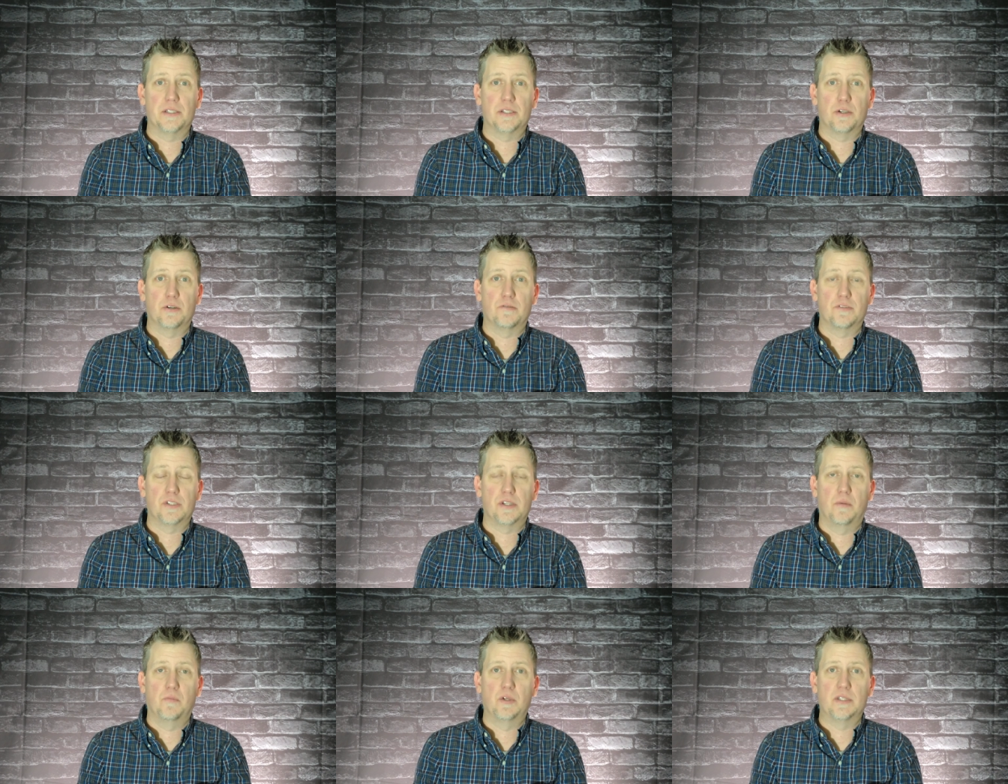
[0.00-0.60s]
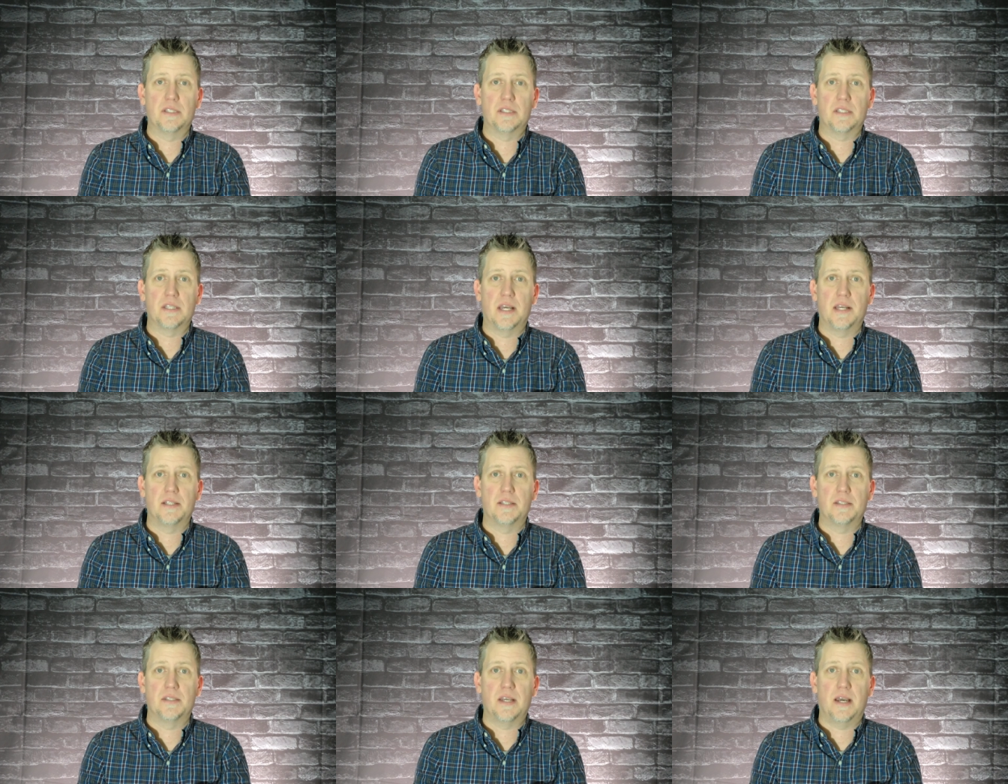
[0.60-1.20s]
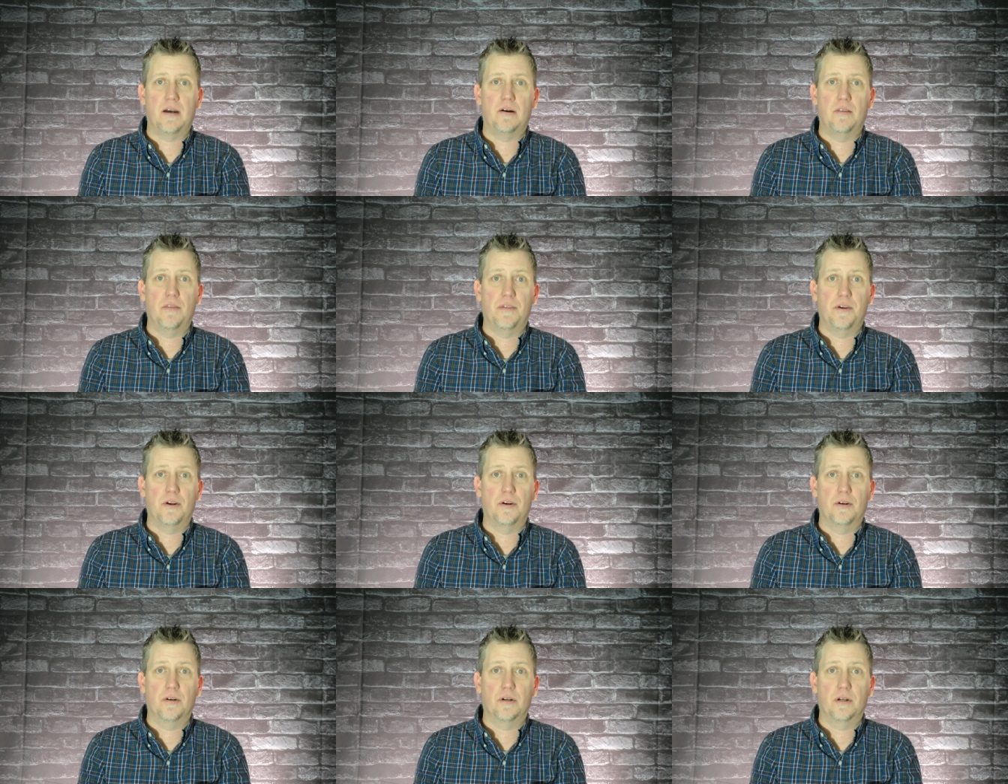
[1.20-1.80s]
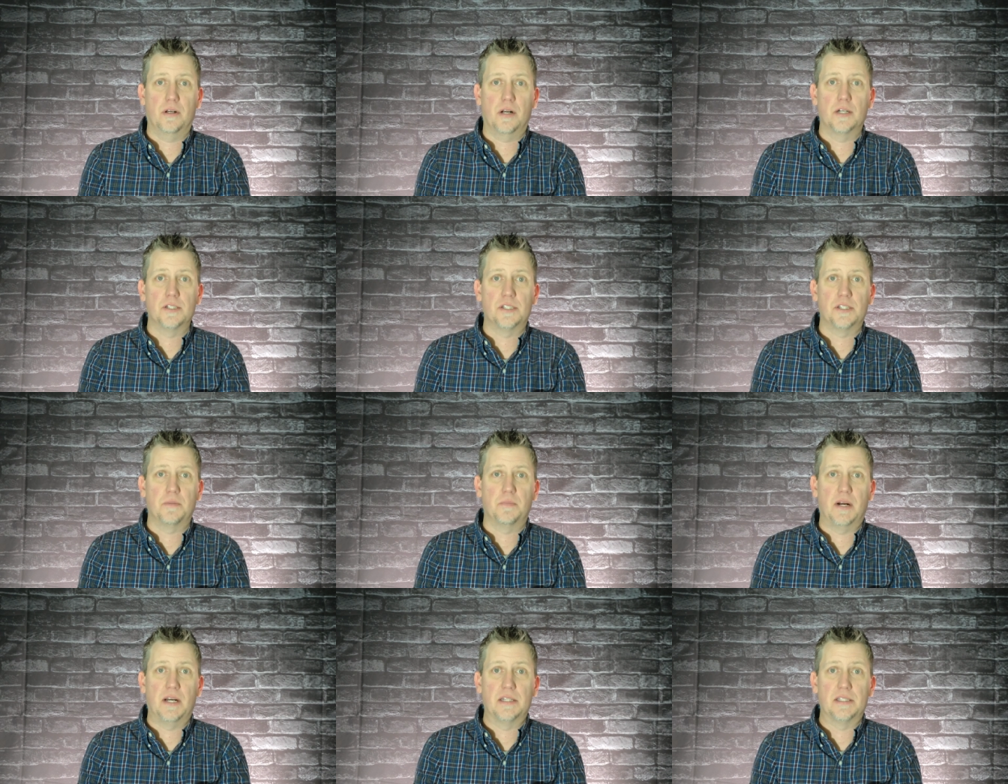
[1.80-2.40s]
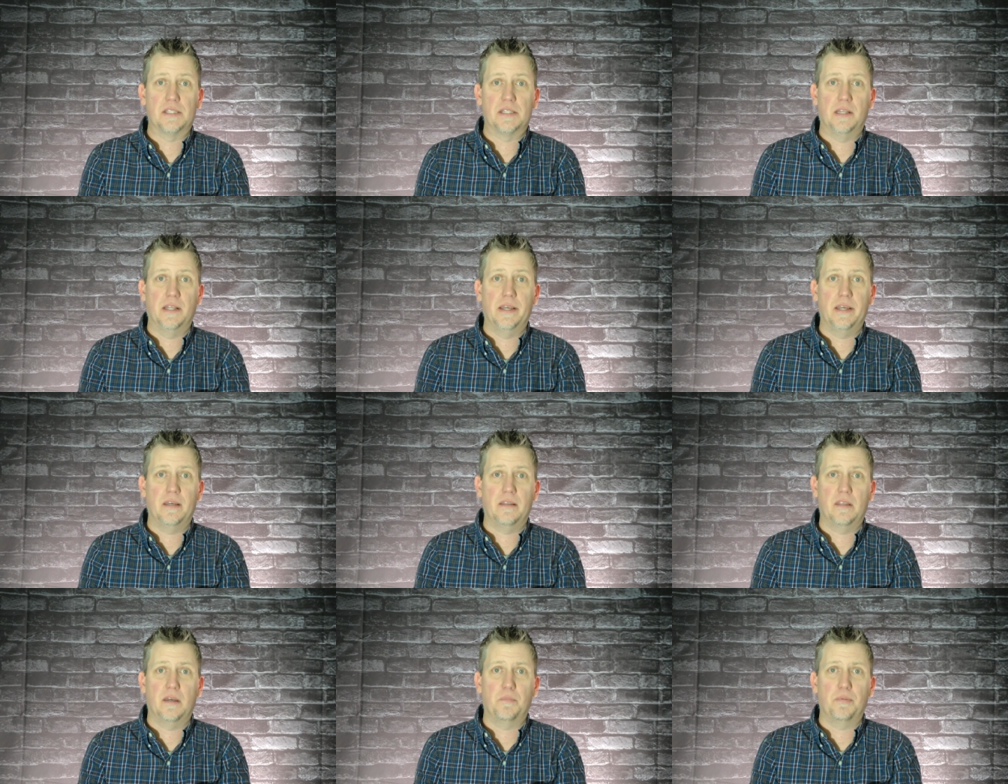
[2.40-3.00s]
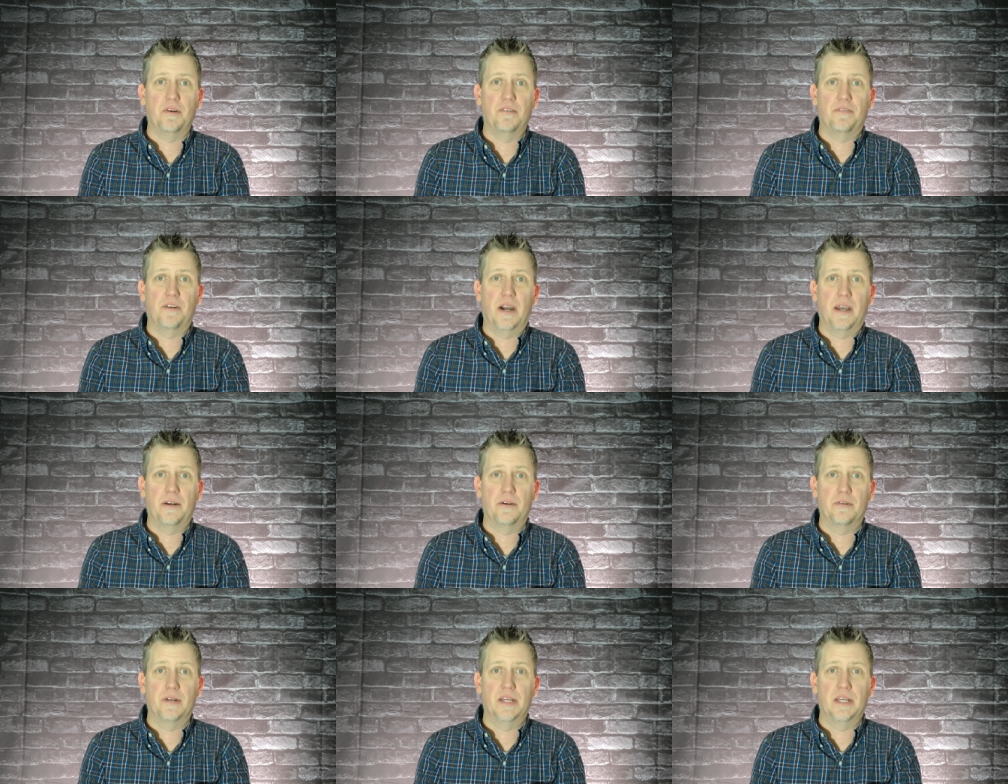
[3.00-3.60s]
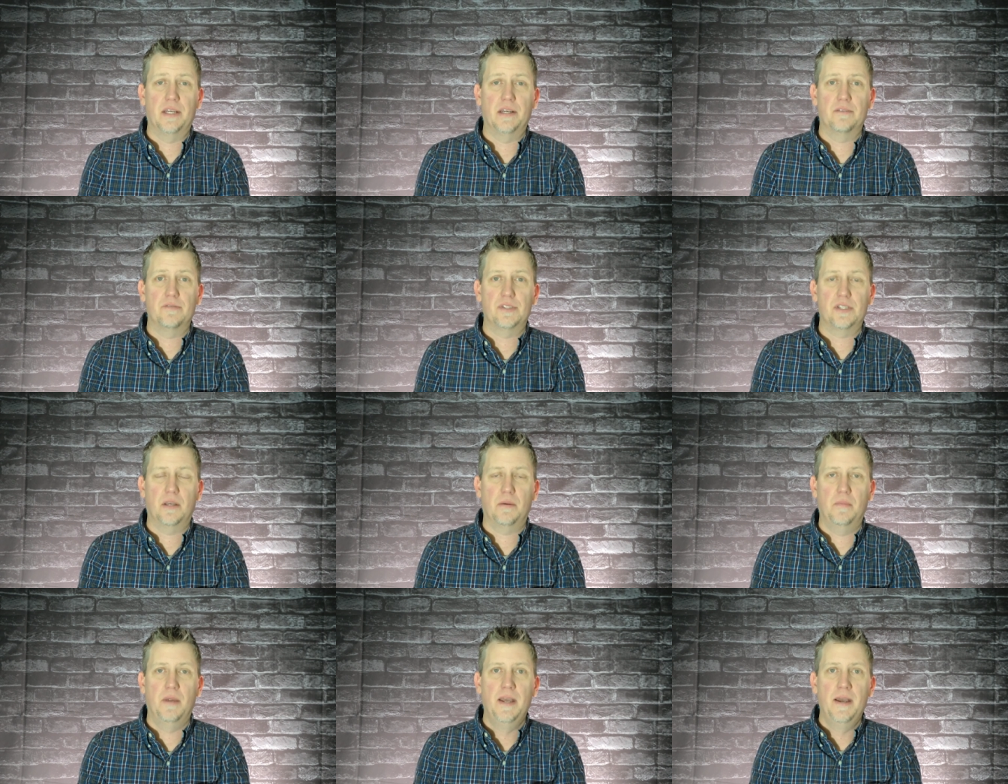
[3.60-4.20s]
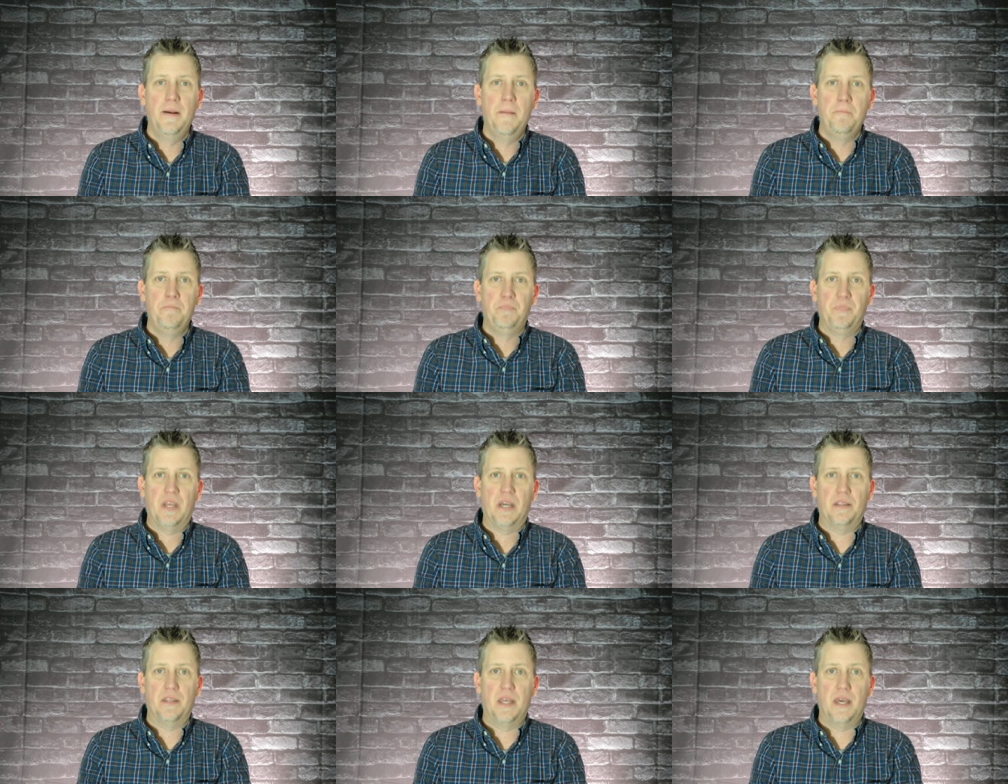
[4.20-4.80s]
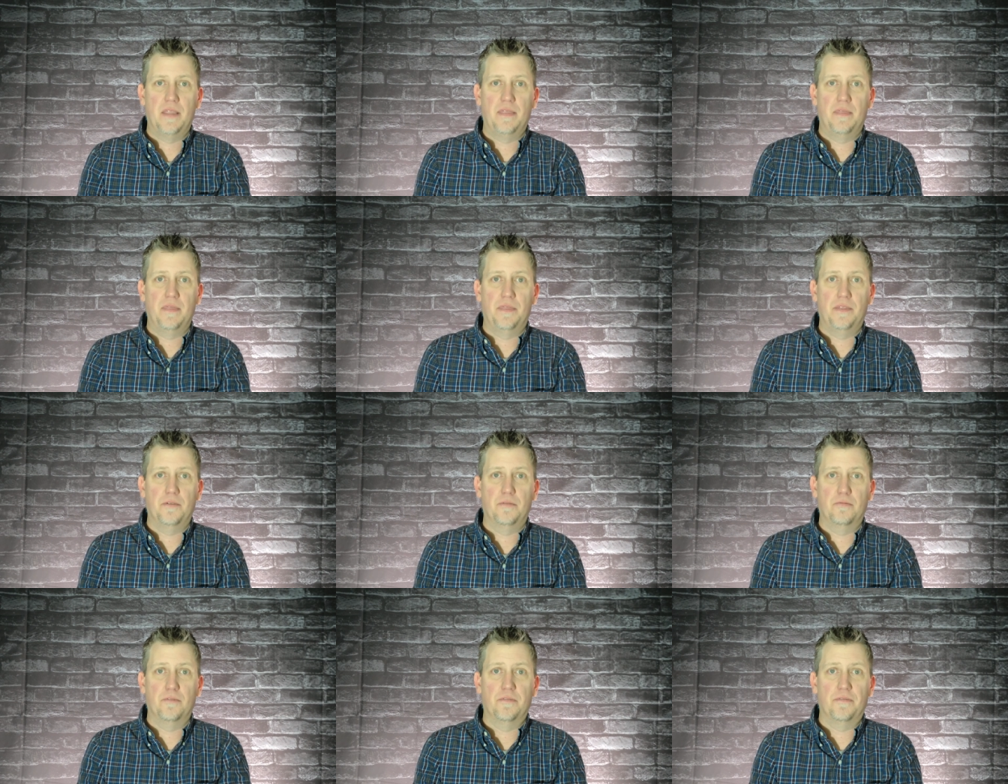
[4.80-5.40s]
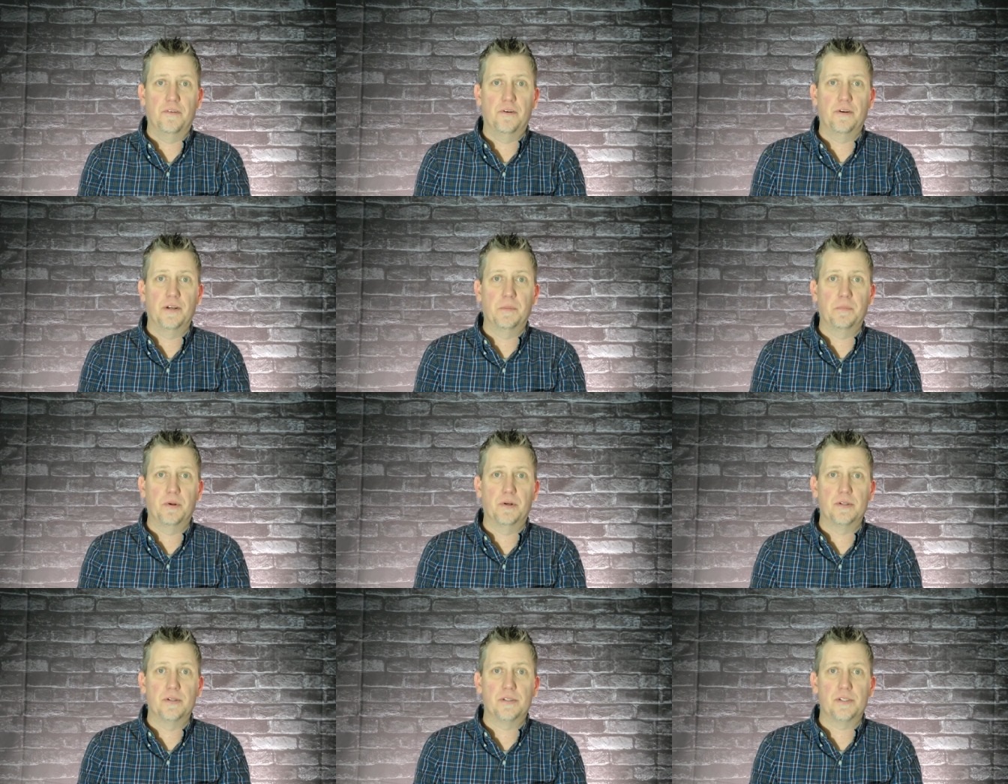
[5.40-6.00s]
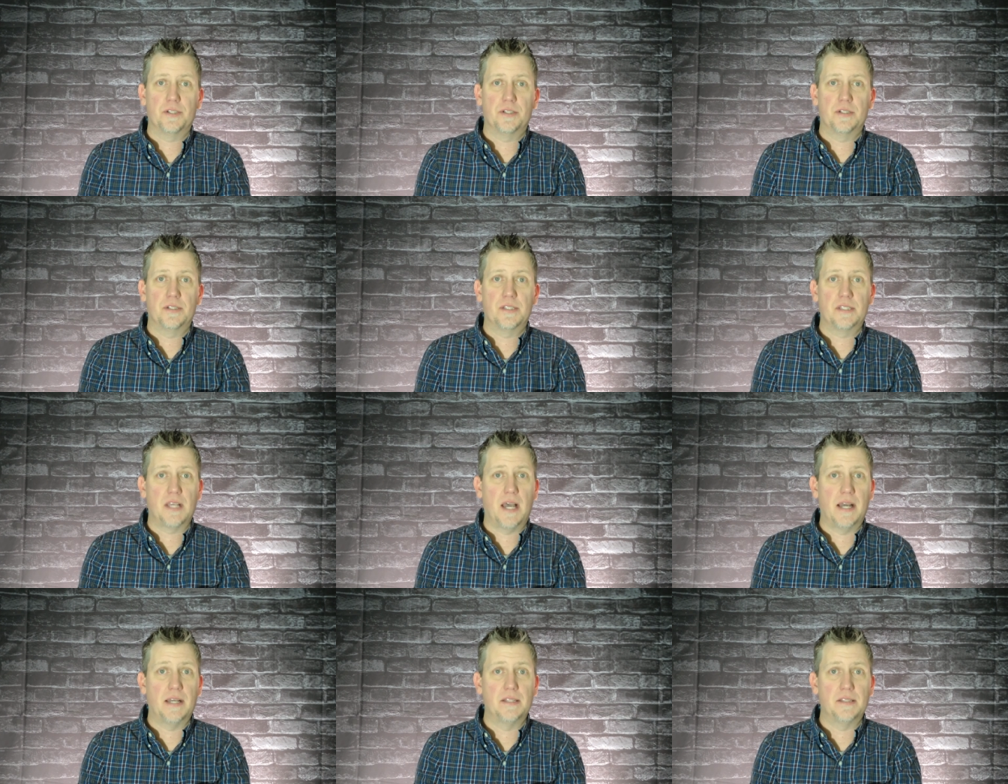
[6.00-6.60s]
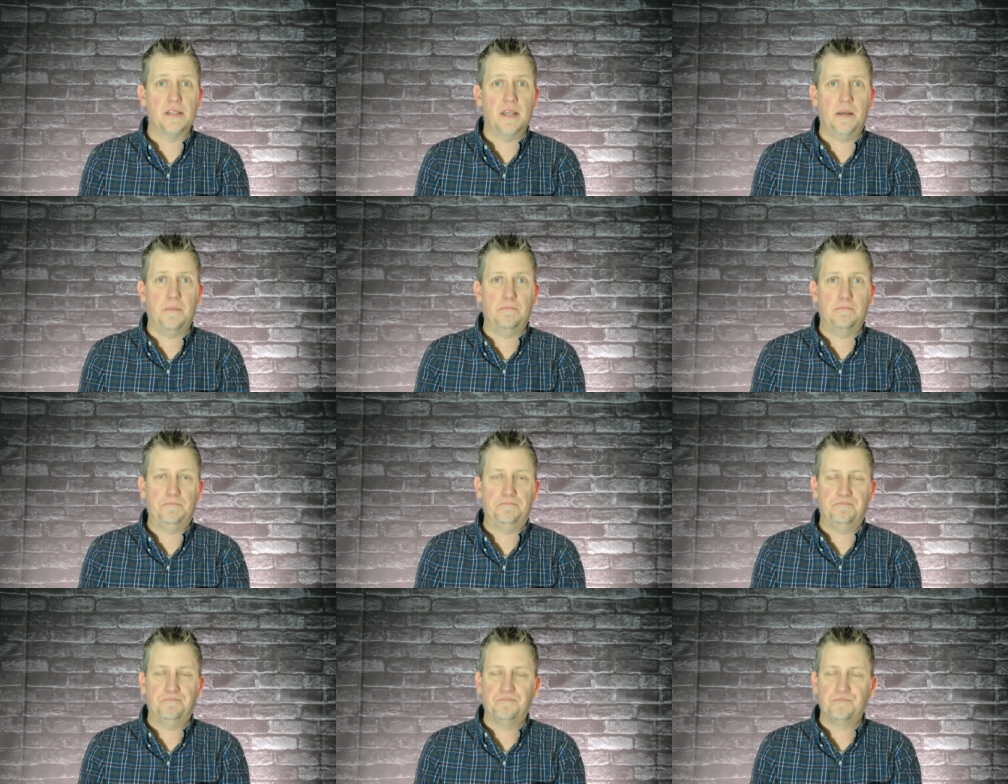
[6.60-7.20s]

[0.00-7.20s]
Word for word: So if someone sends out their customized link that Prefinery gives them, and then the referring person signs up,